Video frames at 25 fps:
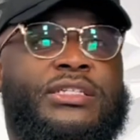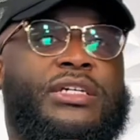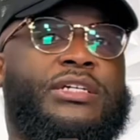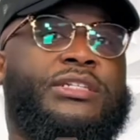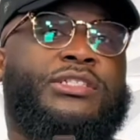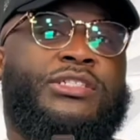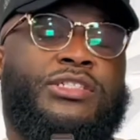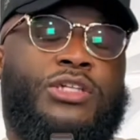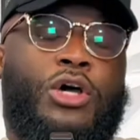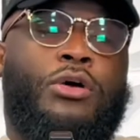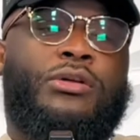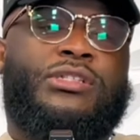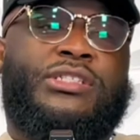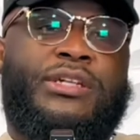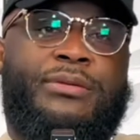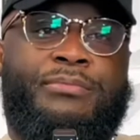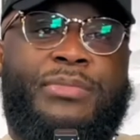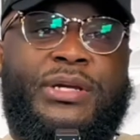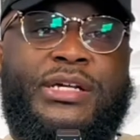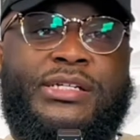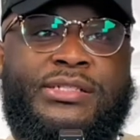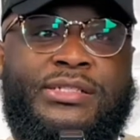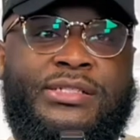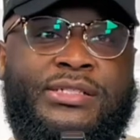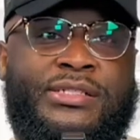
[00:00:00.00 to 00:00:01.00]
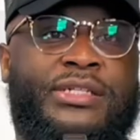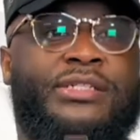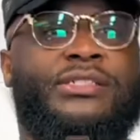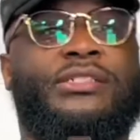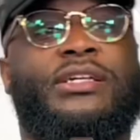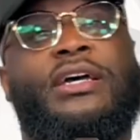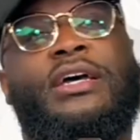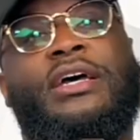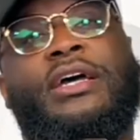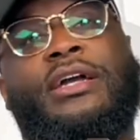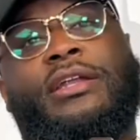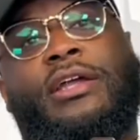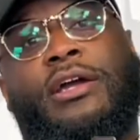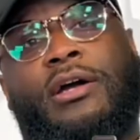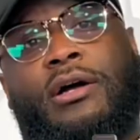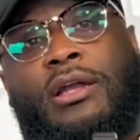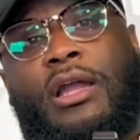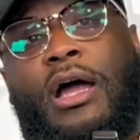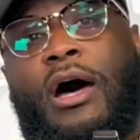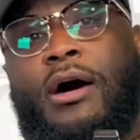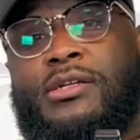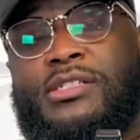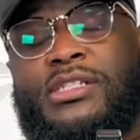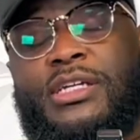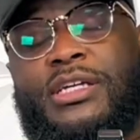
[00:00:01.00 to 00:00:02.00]
consulting businesses. There are
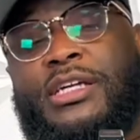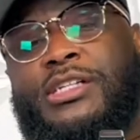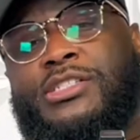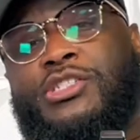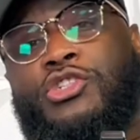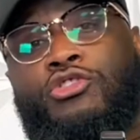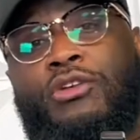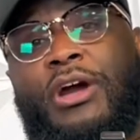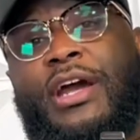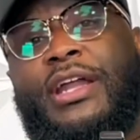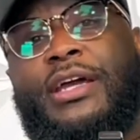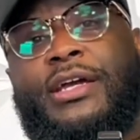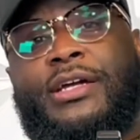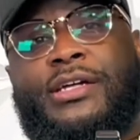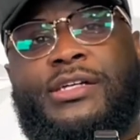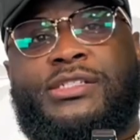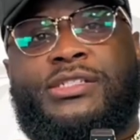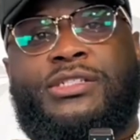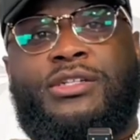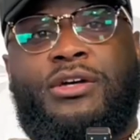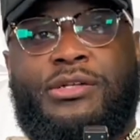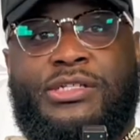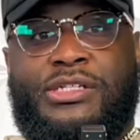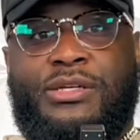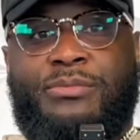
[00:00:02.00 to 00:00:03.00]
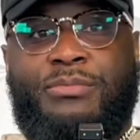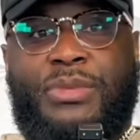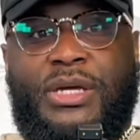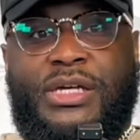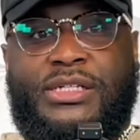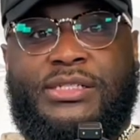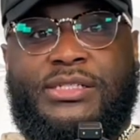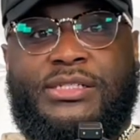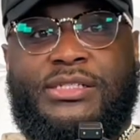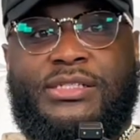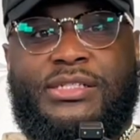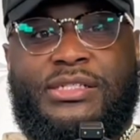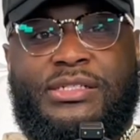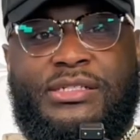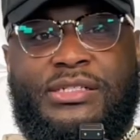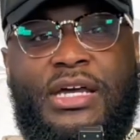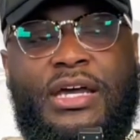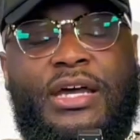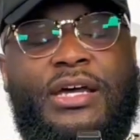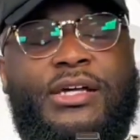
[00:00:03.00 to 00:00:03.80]
laws against credit consulting businesses.